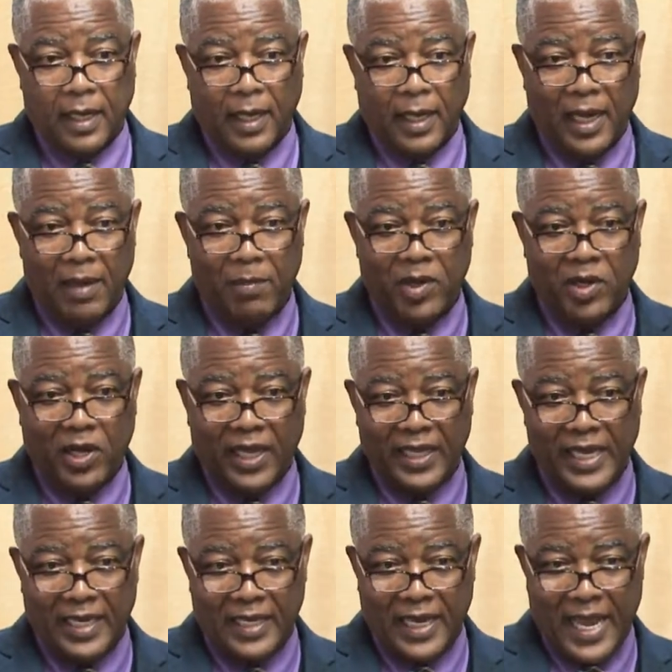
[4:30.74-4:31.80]
I might not
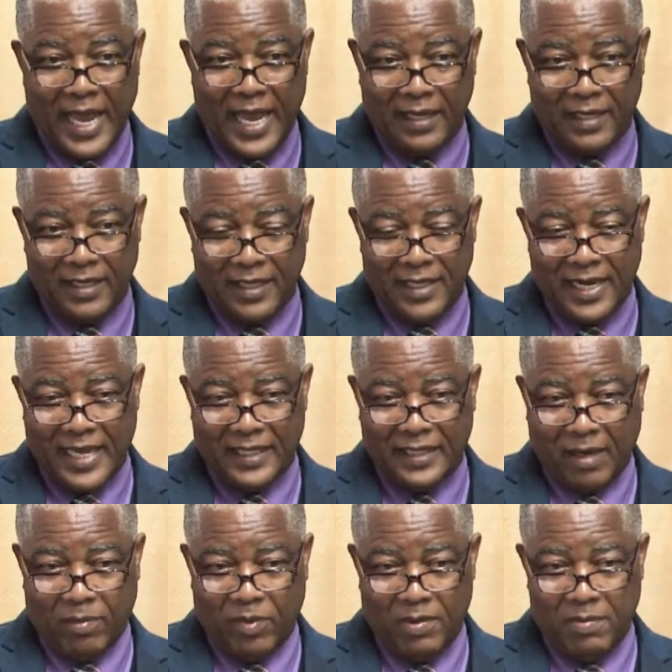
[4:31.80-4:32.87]
get the act in the next
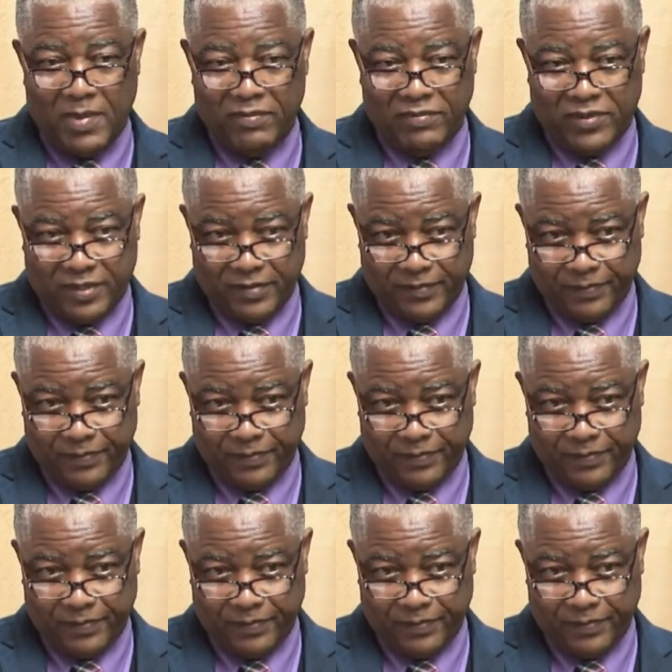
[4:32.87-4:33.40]
couple of months.